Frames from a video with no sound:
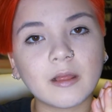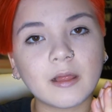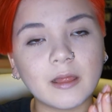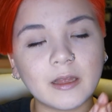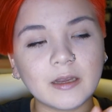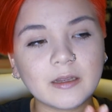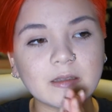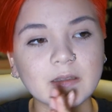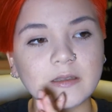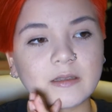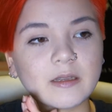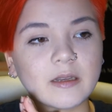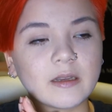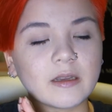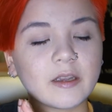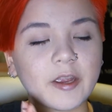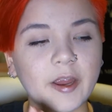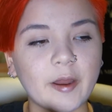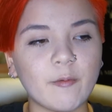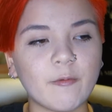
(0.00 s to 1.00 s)
lens and
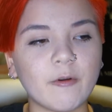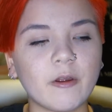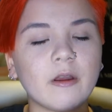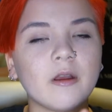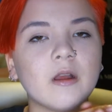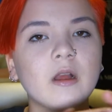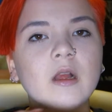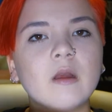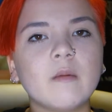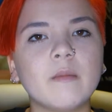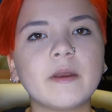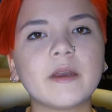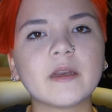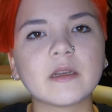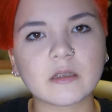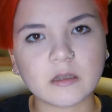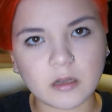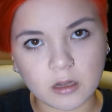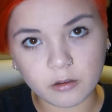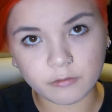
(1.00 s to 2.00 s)
camera,
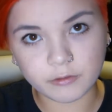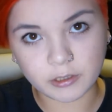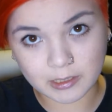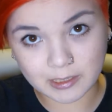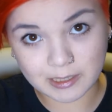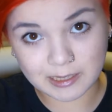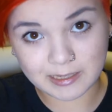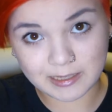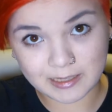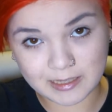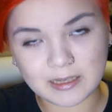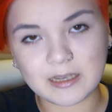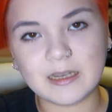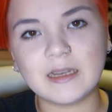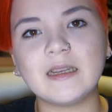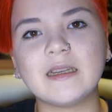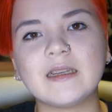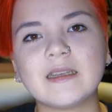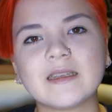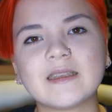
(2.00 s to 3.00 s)
because obviously
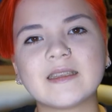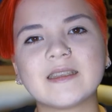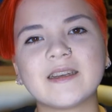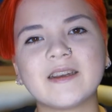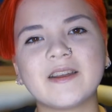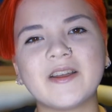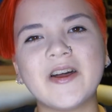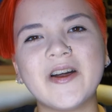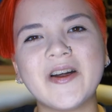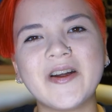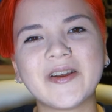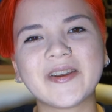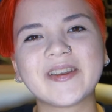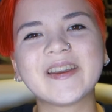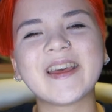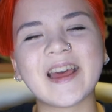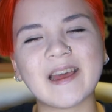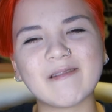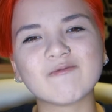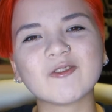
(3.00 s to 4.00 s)
it is a
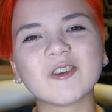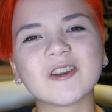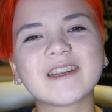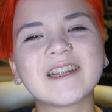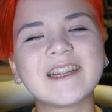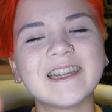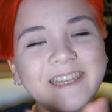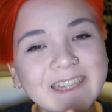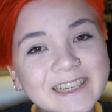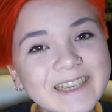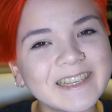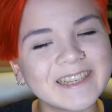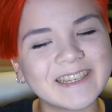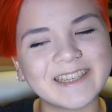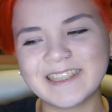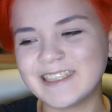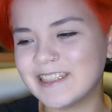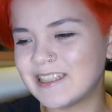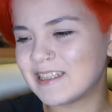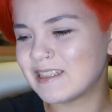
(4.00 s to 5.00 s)
camera cleaning
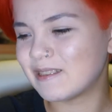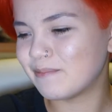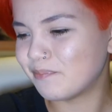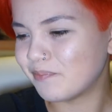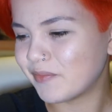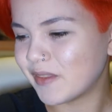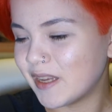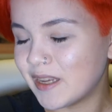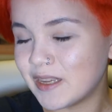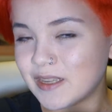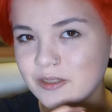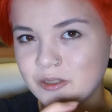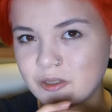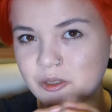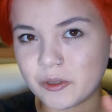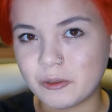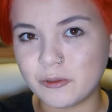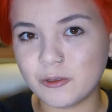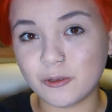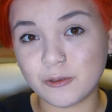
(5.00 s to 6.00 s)
kit.
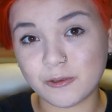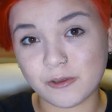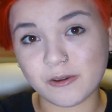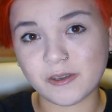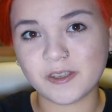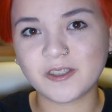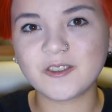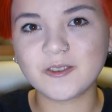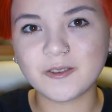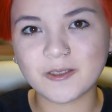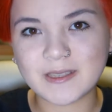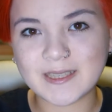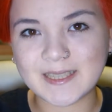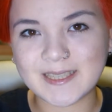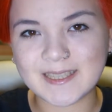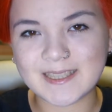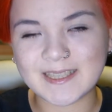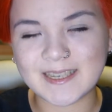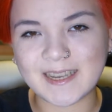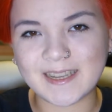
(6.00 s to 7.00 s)
So those are the two
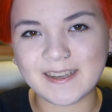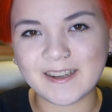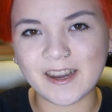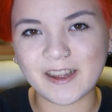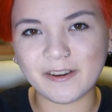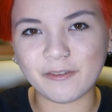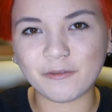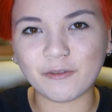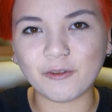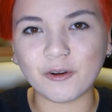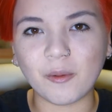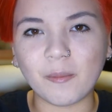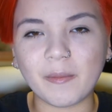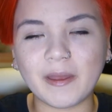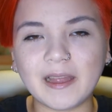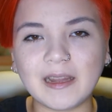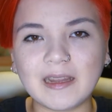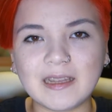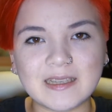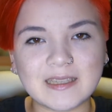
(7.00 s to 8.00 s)
things that I got from
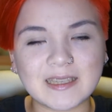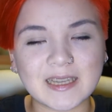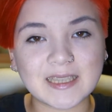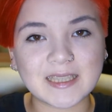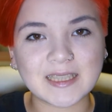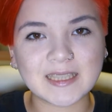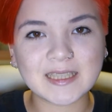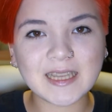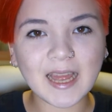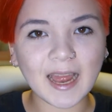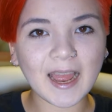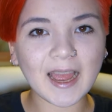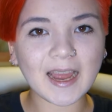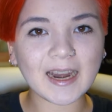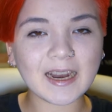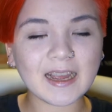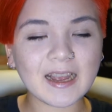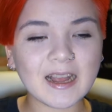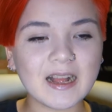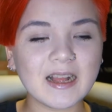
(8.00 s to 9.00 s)
Elisa's
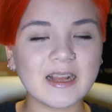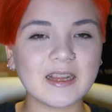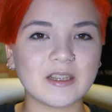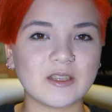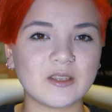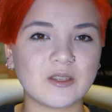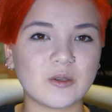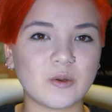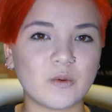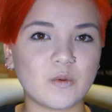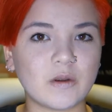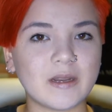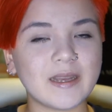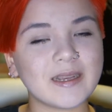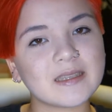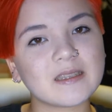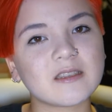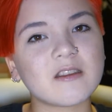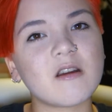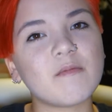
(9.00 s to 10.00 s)
dad. So
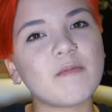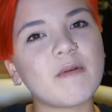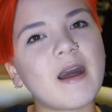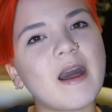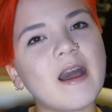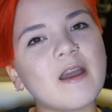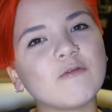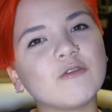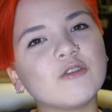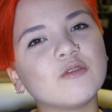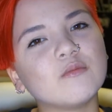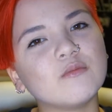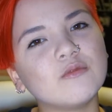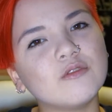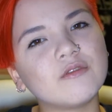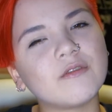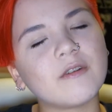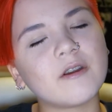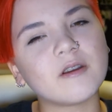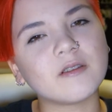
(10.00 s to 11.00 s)
next up I will
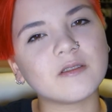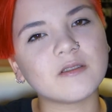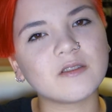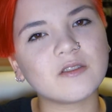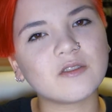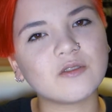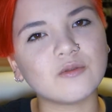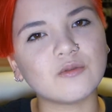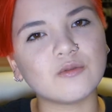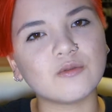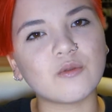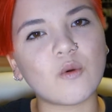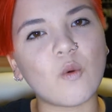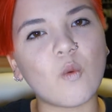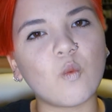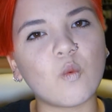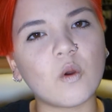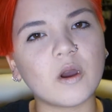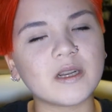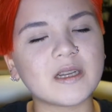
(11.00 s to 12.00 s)
move on to
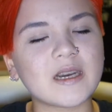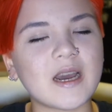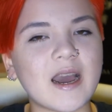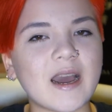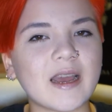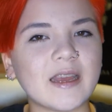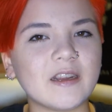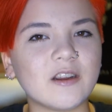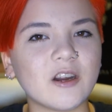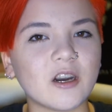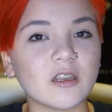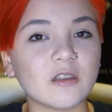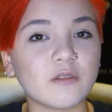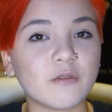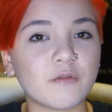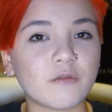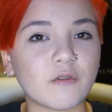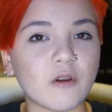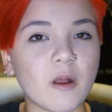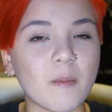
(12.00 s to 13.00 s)
what I got
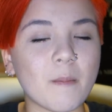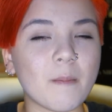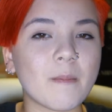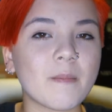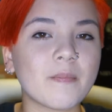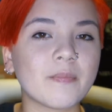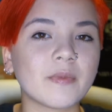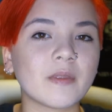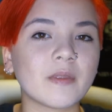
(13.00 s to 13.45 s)
from